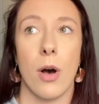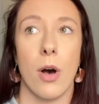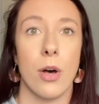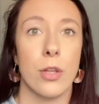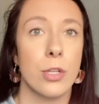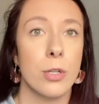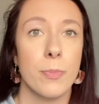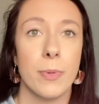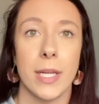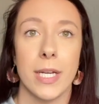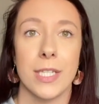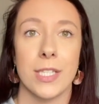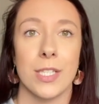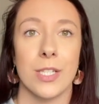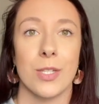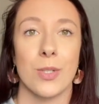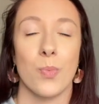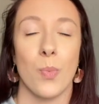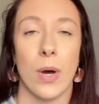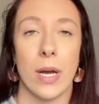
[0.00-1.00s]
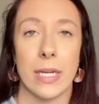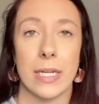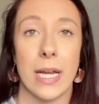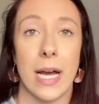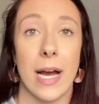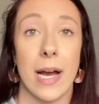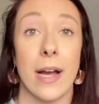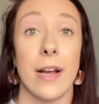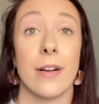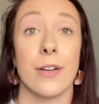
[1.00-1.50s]
other places wanting to
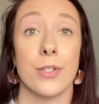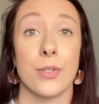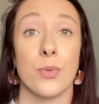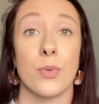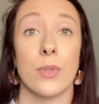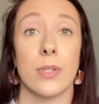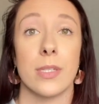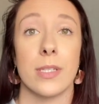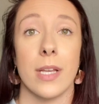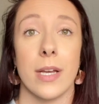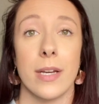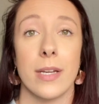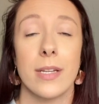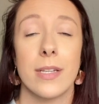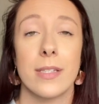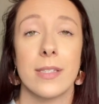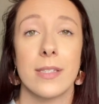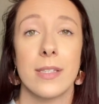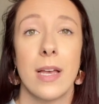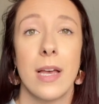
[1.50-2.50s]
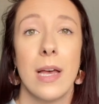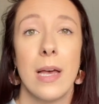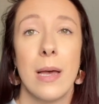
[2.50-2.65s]
hire school psychs